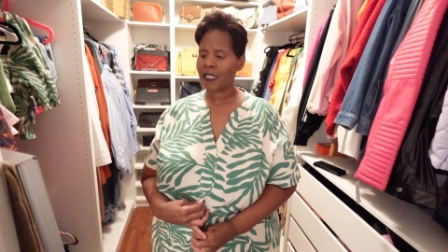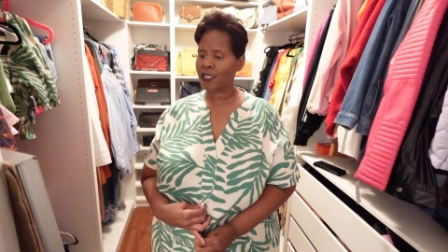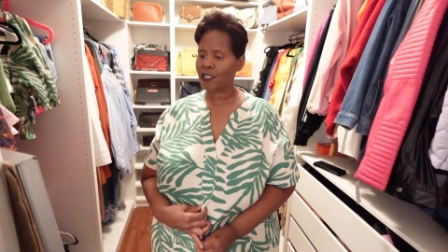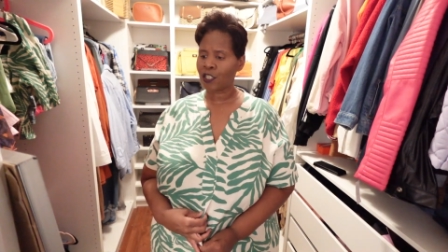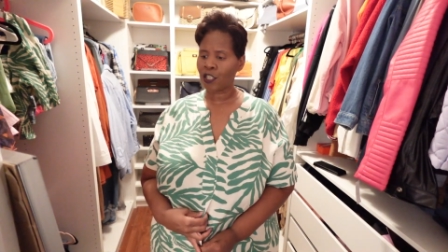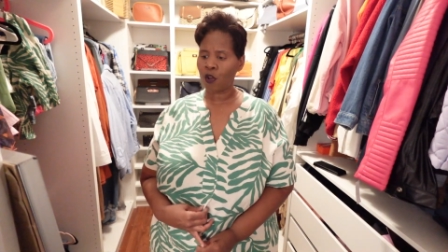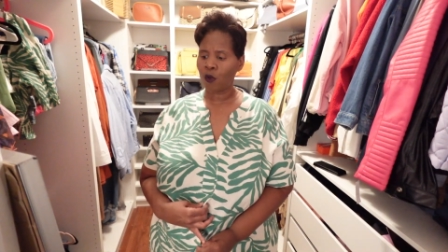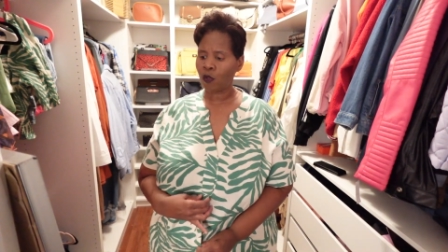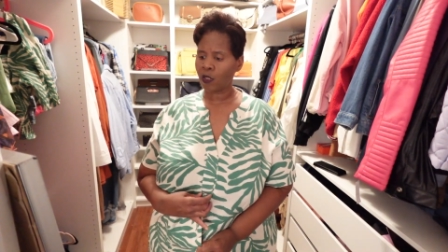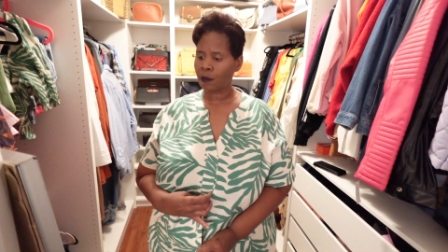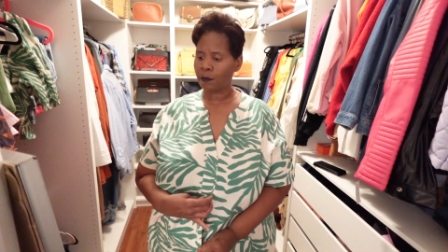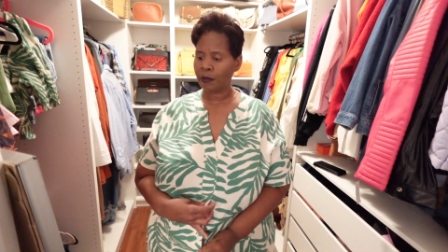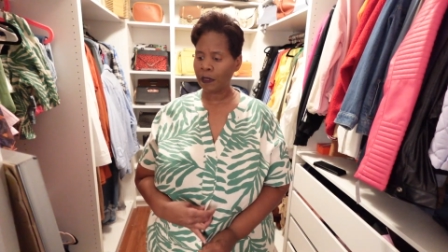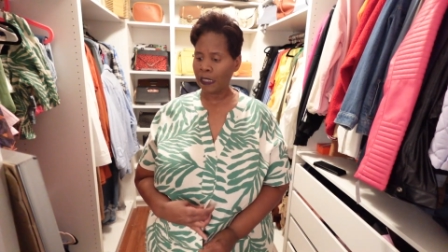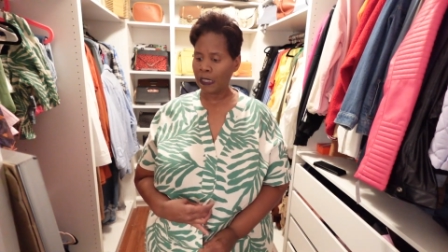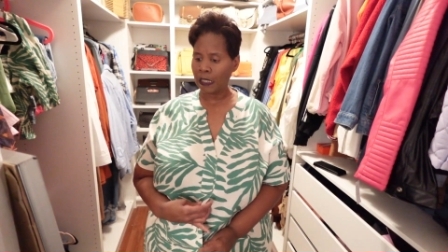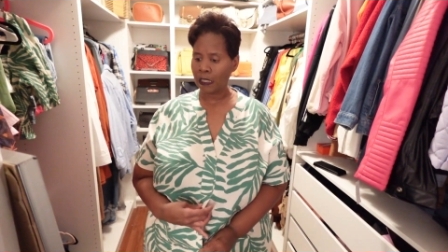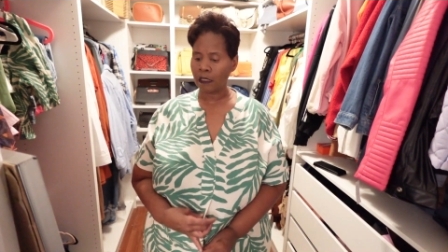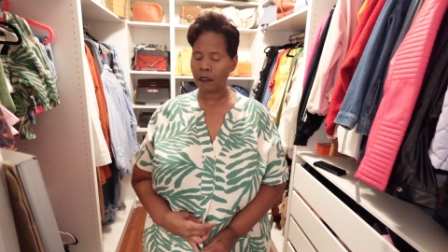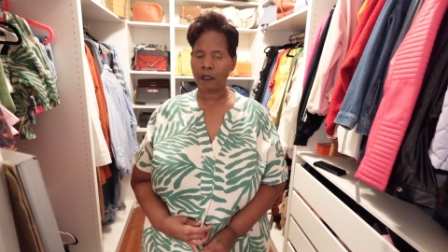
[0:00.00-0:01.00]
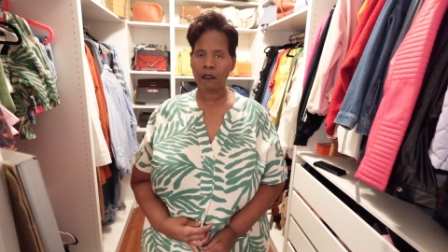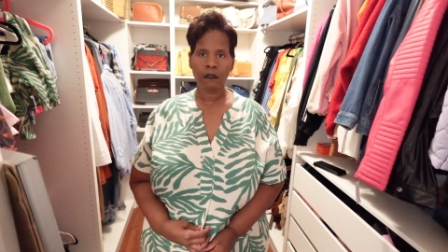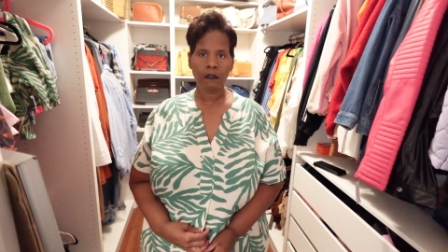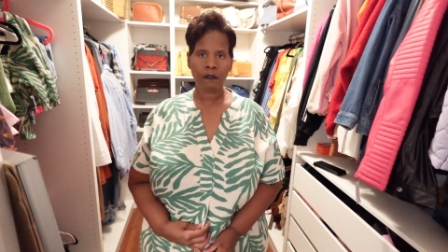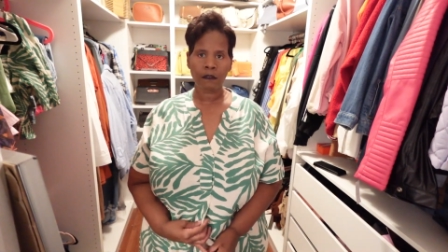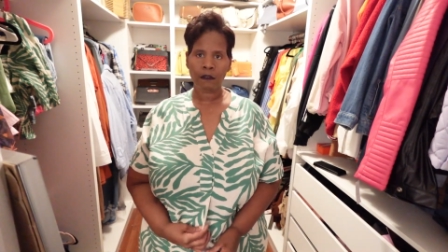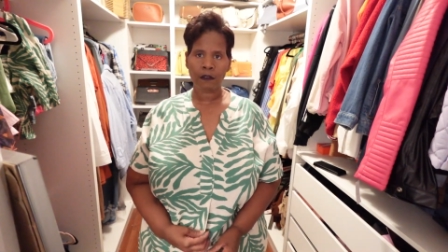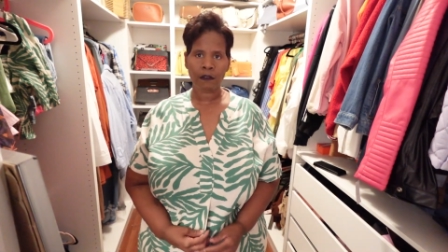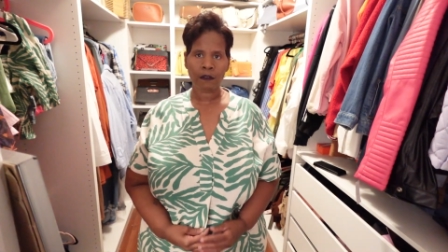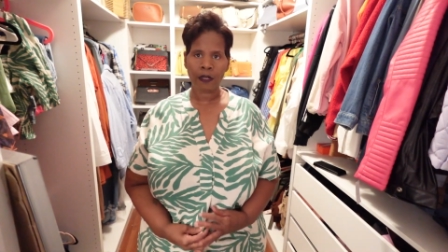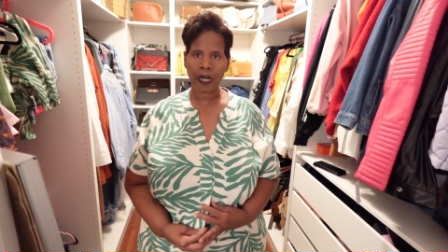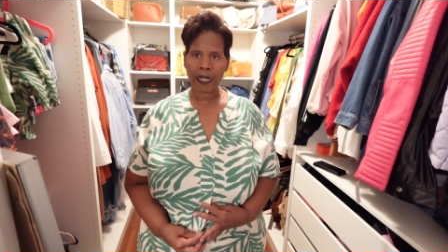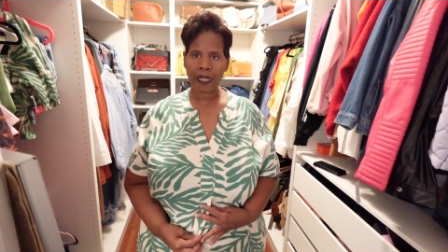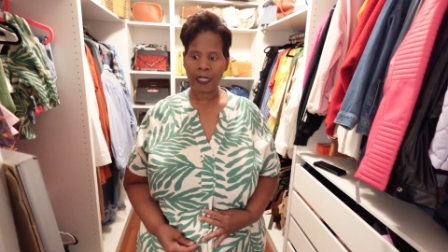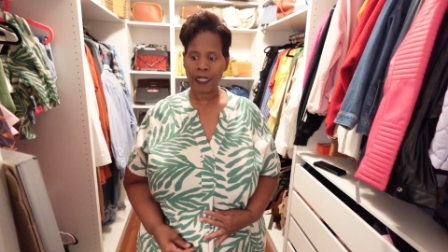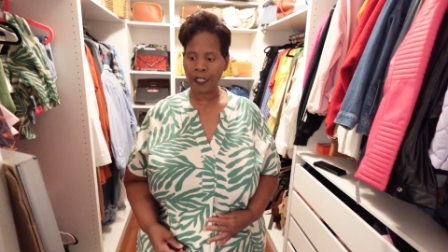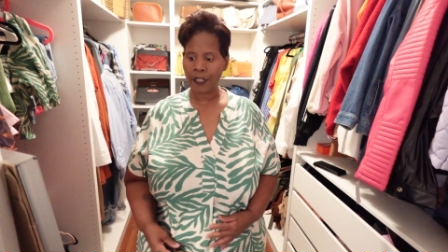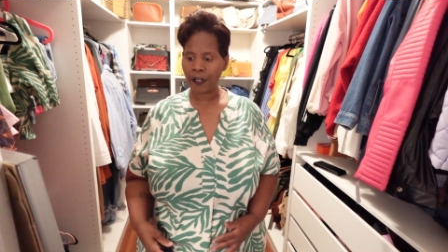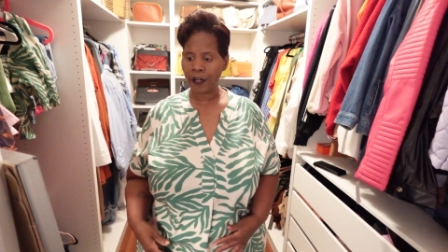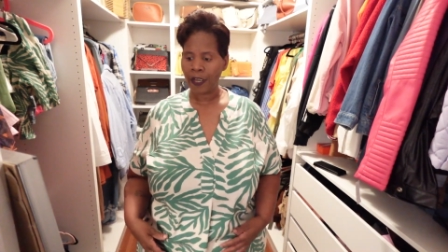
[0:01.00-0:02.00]
is the only pleat right
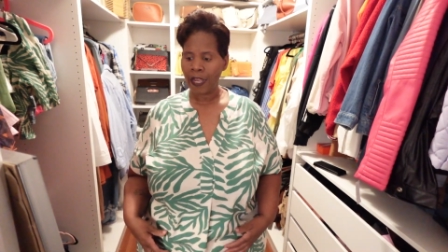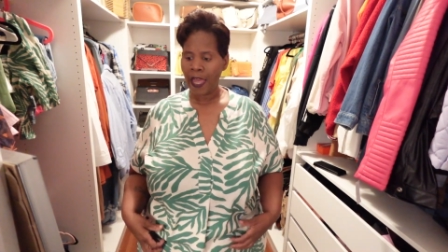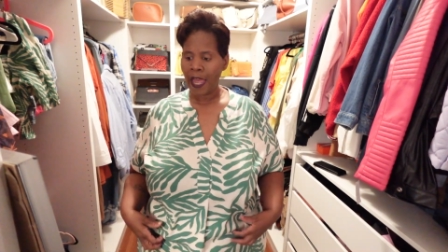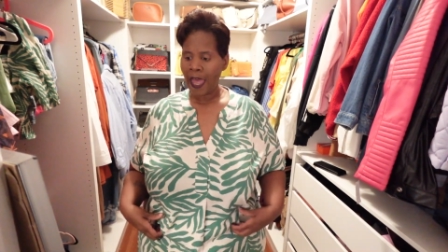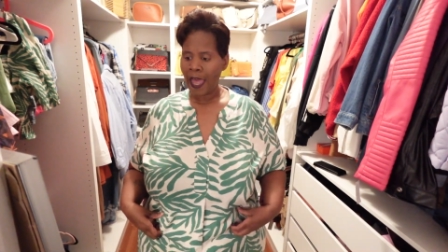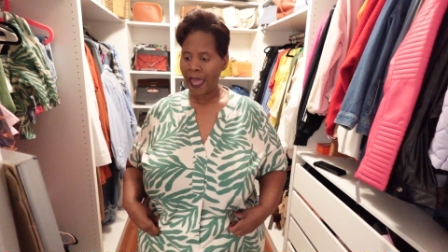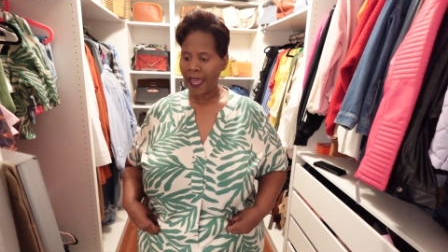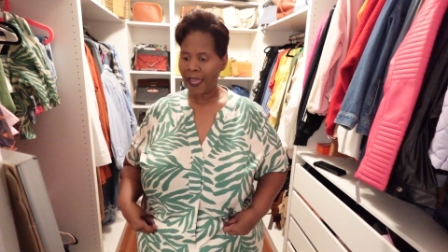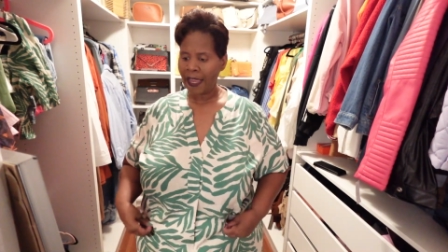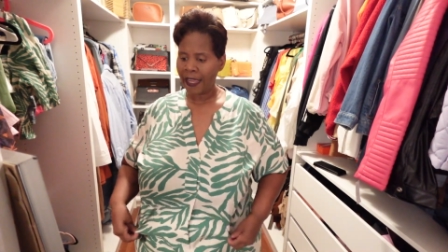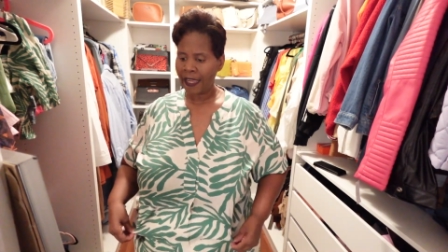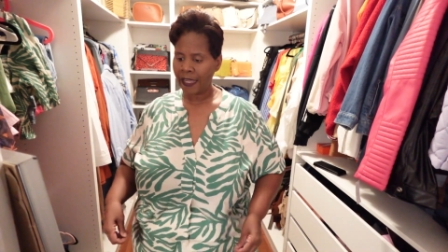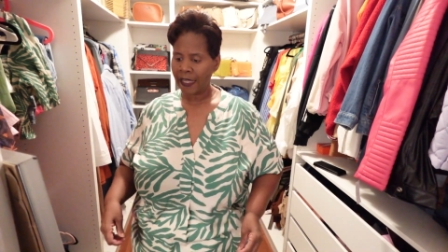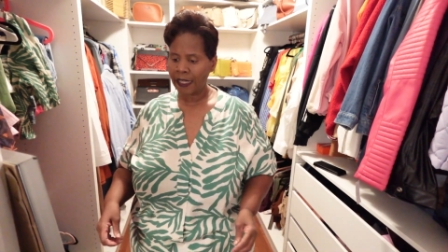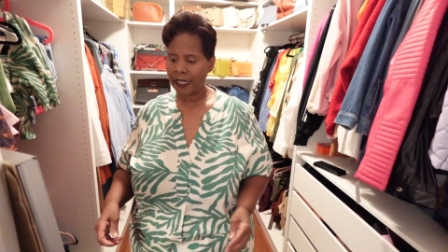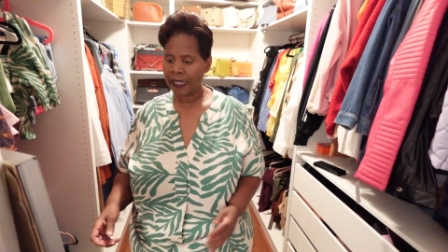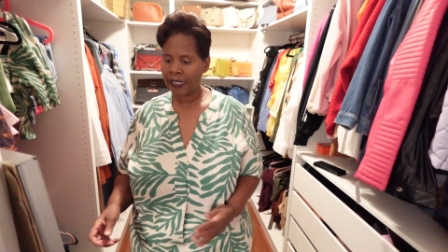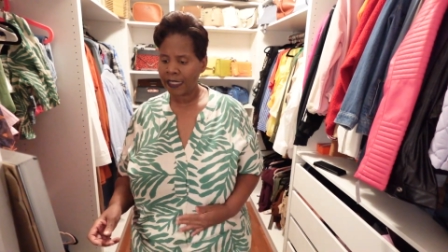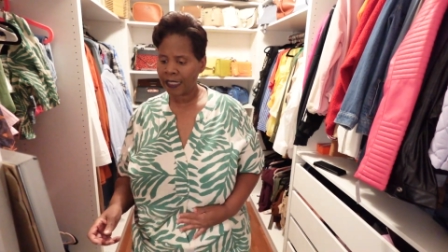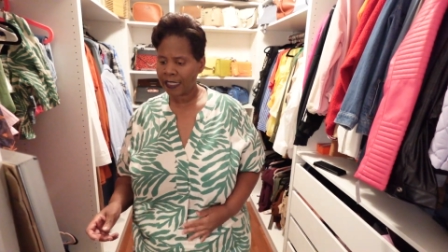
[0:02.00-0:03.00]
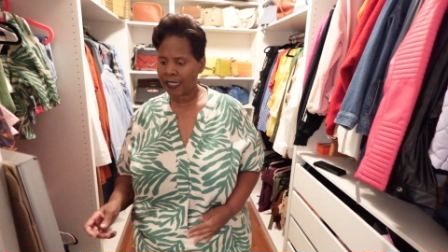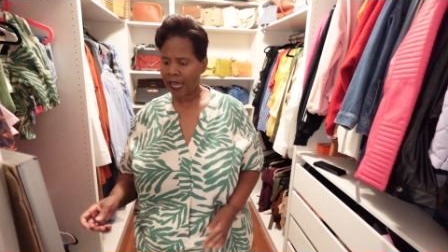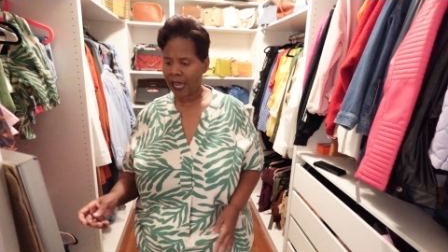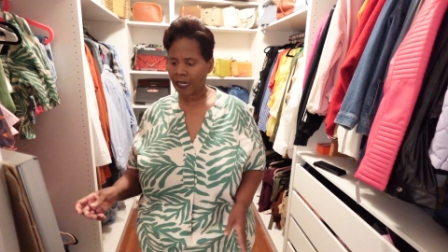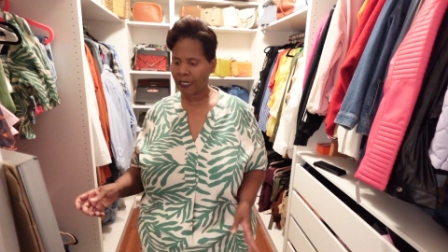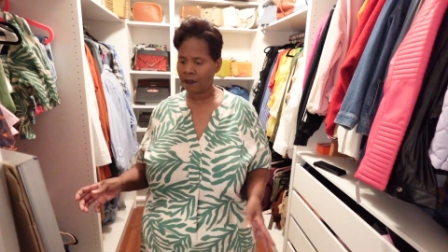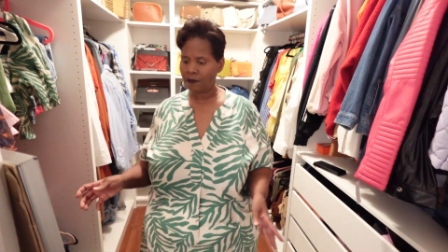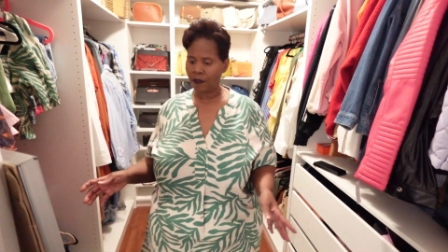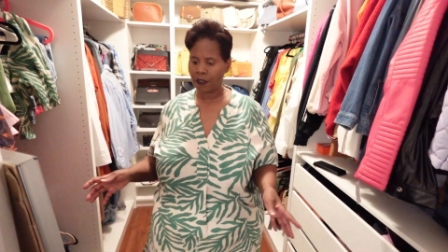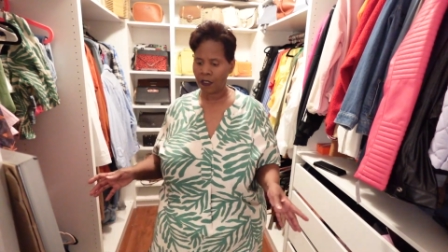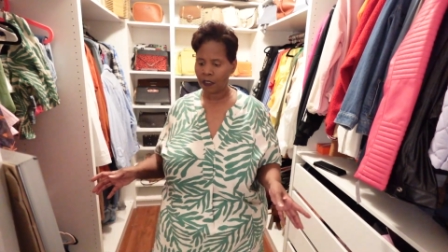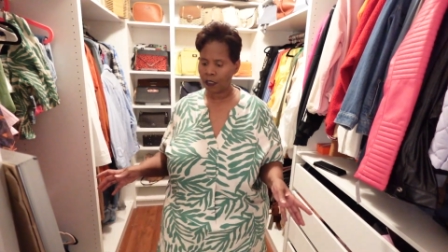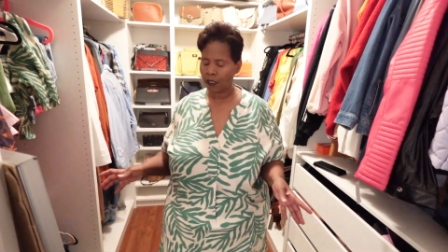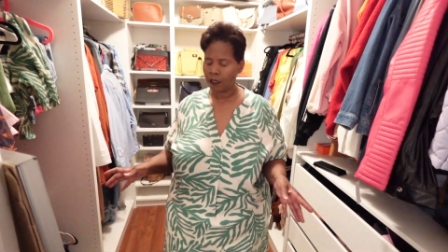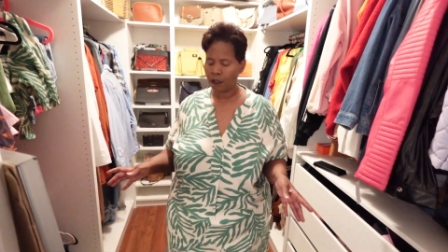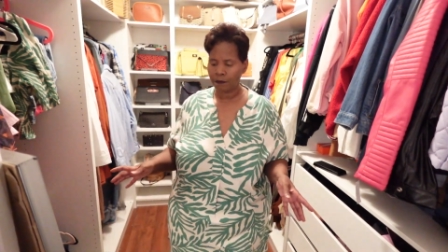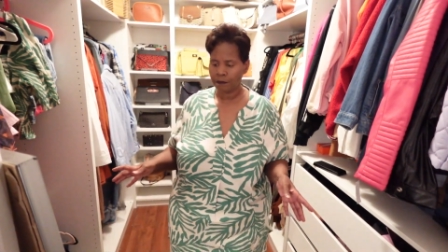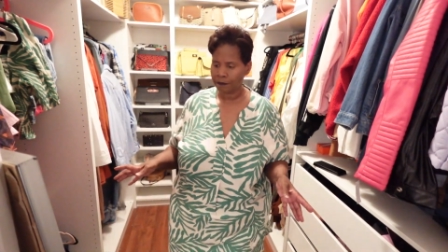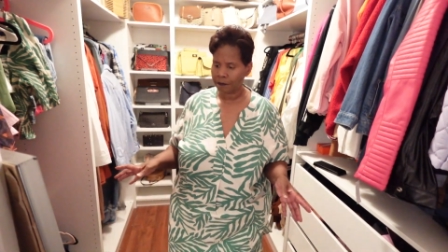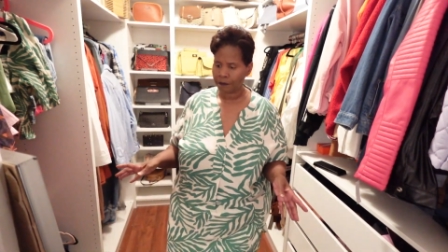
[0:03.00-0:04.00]
here. And it's not even,
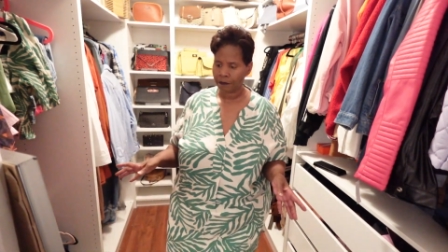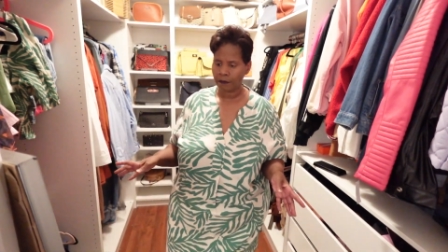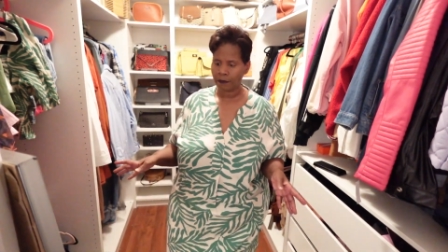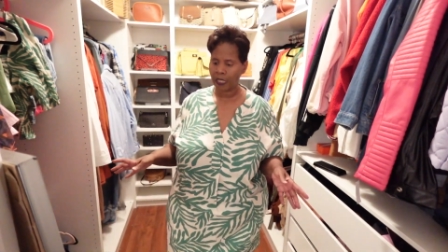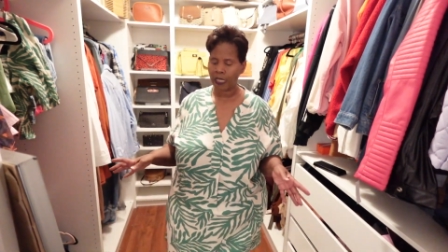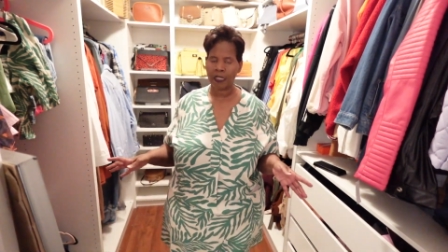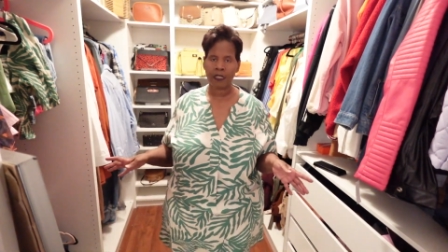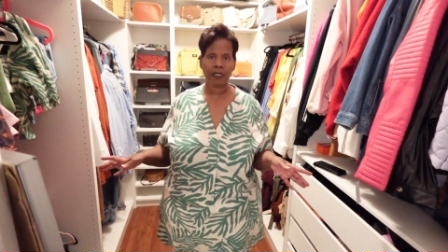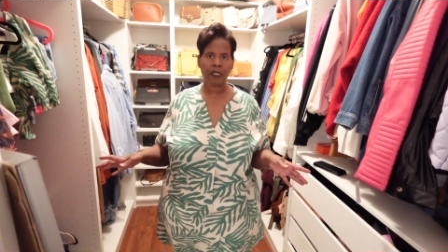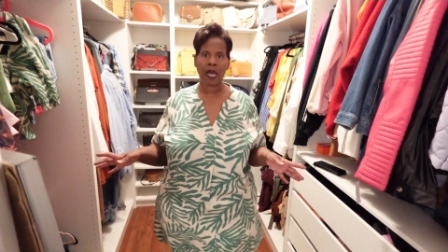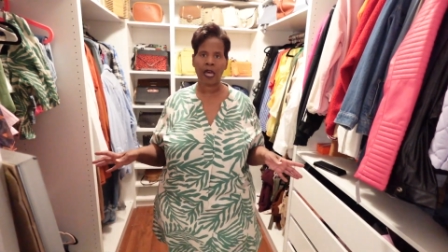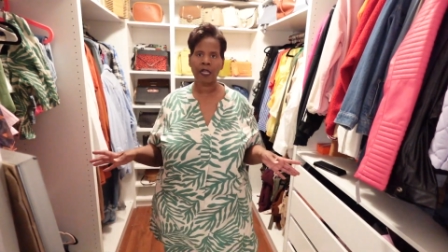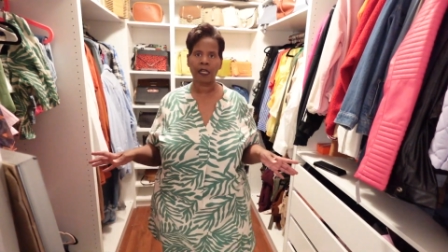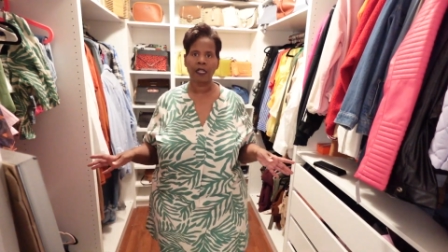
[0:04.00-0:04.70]
it's not